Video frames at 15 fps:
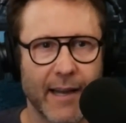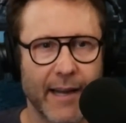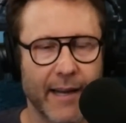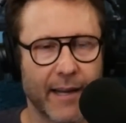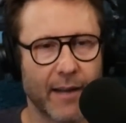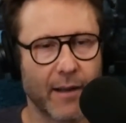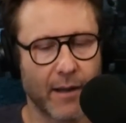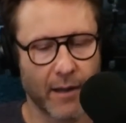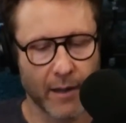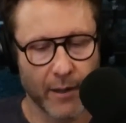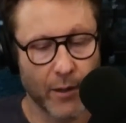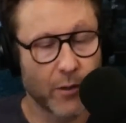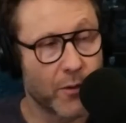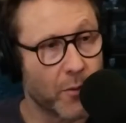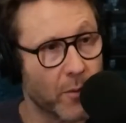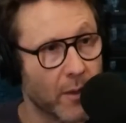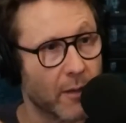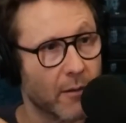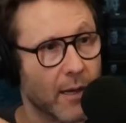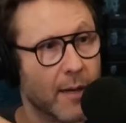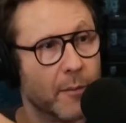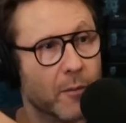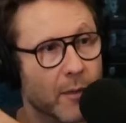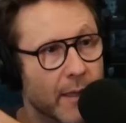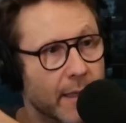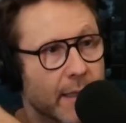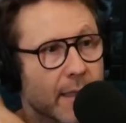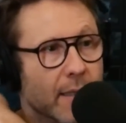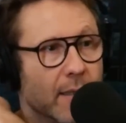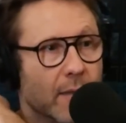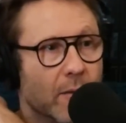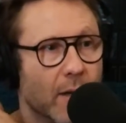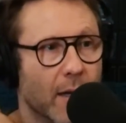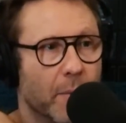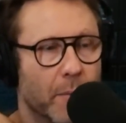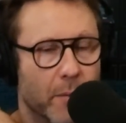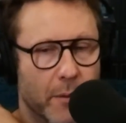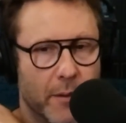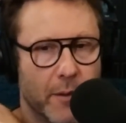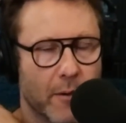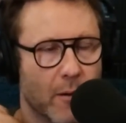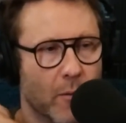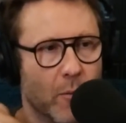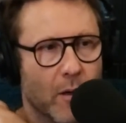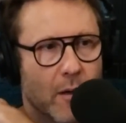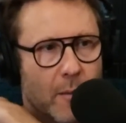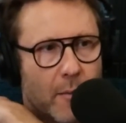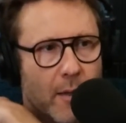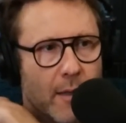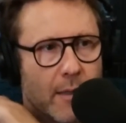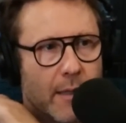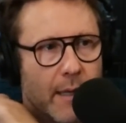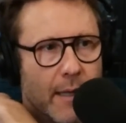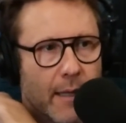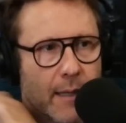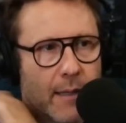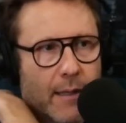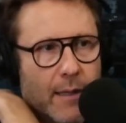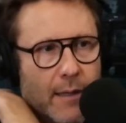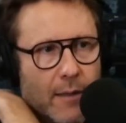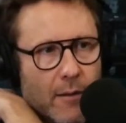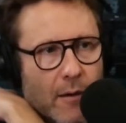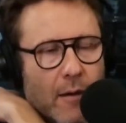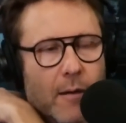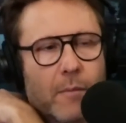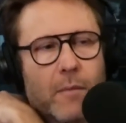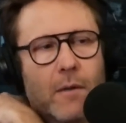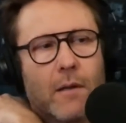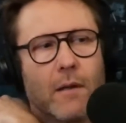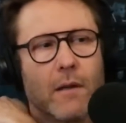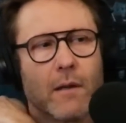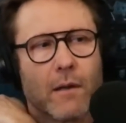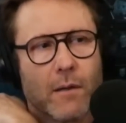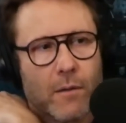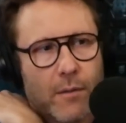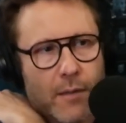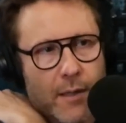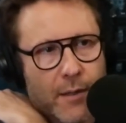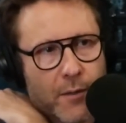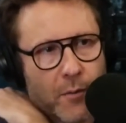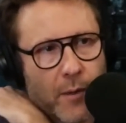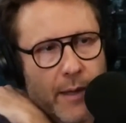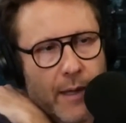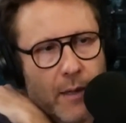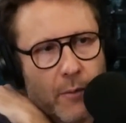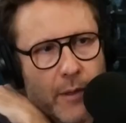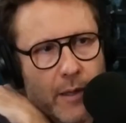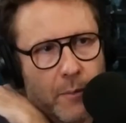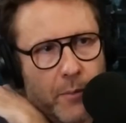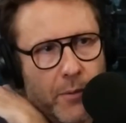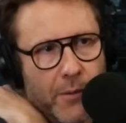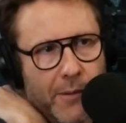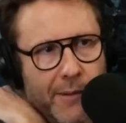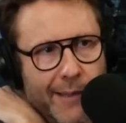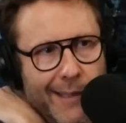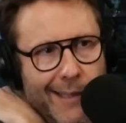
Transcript: And you just want to grab it right here. Grab, put your arm around the neck. The other arm goes this way. And I want you to pull